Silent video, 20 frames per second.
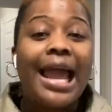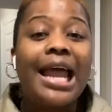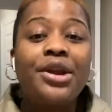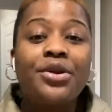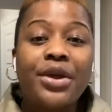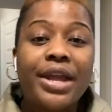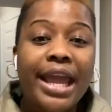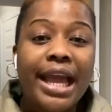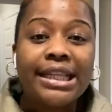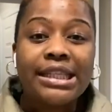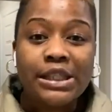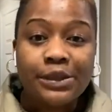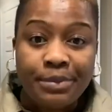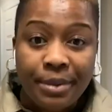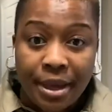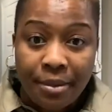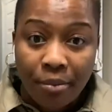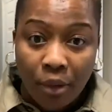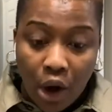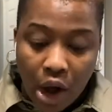educate
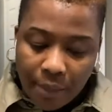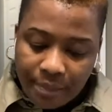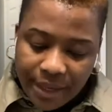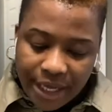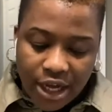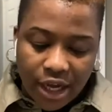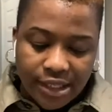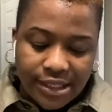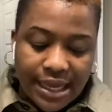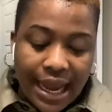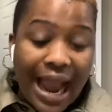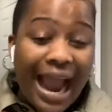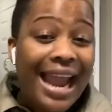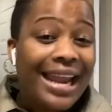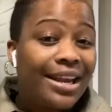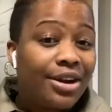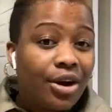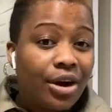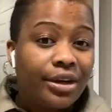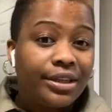me more, because
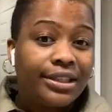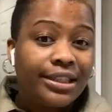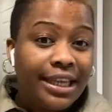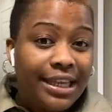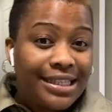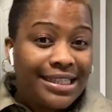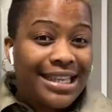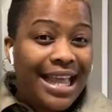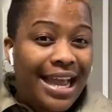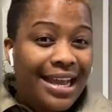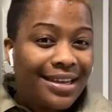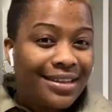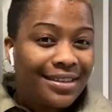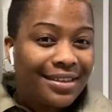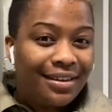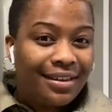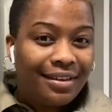I don't, it's like,